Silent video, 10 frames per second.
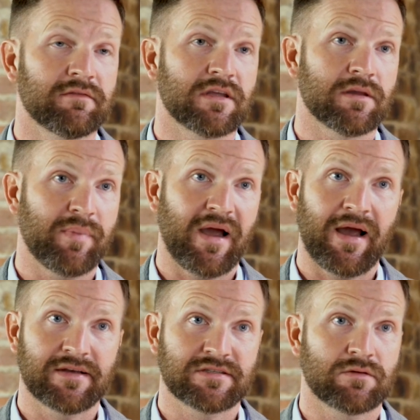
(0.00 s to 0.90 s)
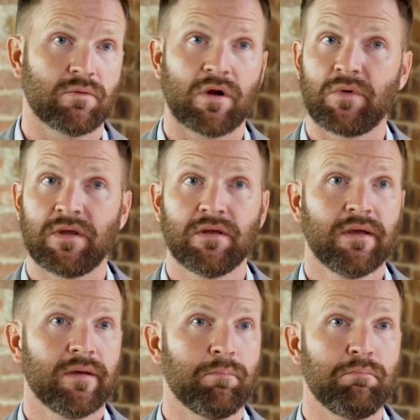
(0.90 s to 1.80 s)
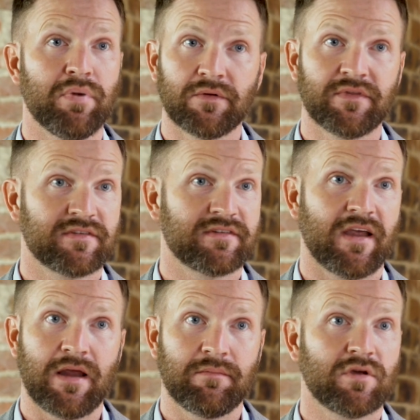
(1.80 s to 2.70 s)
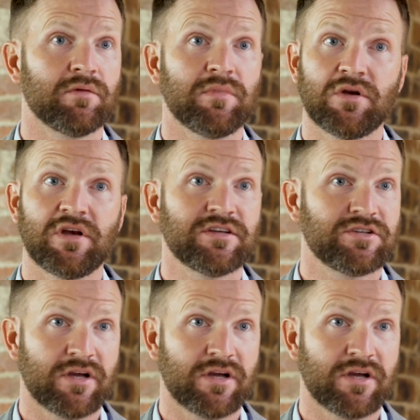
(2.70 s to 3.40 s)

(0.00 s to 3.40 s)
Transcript: living in the past, where we build the same community